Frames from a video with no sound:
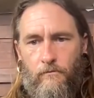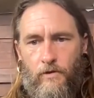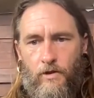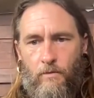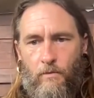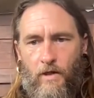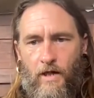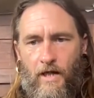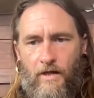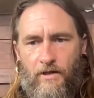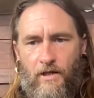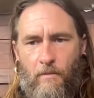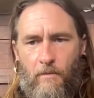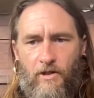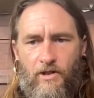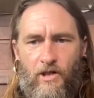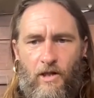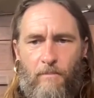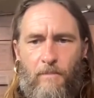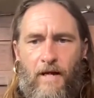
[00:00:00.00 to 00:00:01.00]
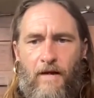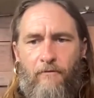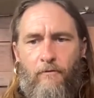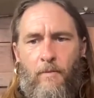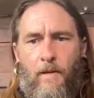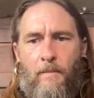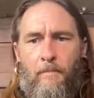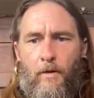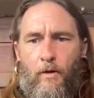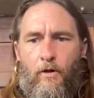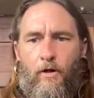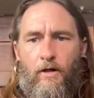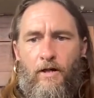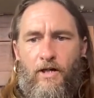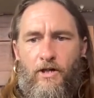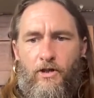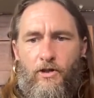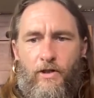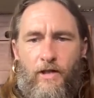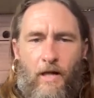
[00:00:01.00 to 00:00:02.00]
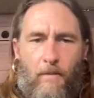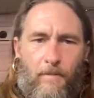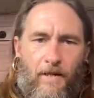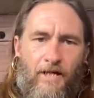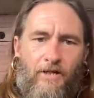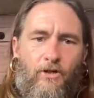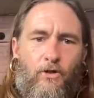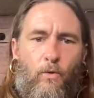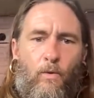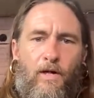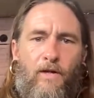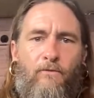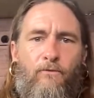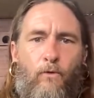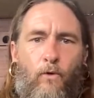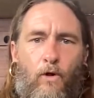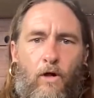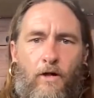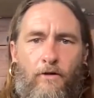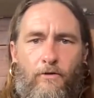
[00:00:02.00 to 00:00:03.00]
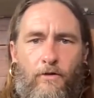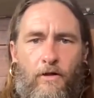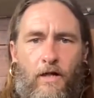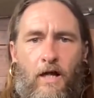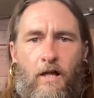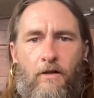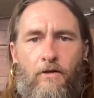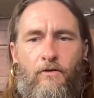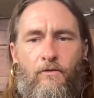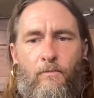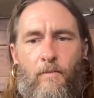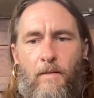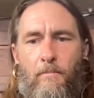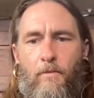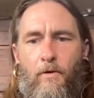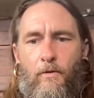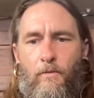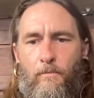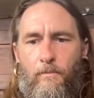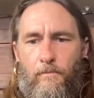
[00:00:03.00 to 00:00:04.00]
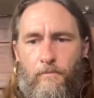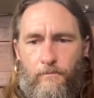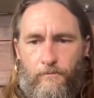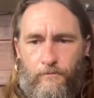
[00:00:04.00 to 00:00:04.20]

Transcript: Someone asked, how much did I pay for my boat initially? I paid $2,400 for my boat.